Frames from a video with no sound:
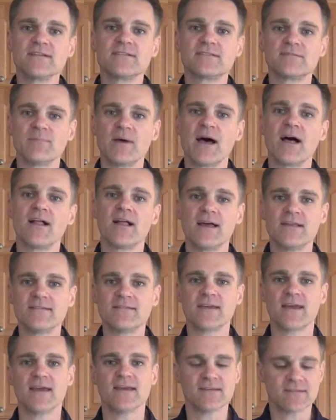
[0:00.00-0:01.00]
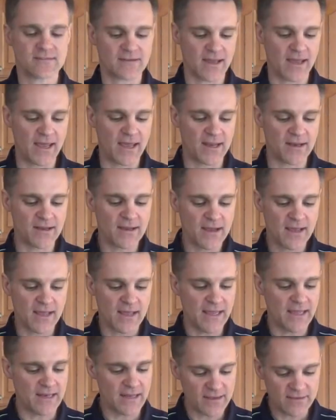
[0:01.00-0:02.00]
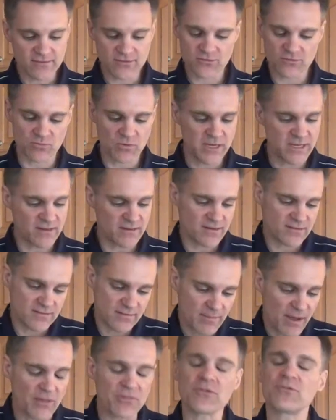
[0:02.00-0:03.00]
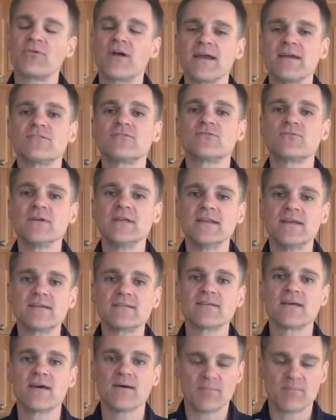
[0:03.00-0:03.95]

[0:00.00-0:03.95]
smell and taste, and it is sweet. It's about the right sweetness.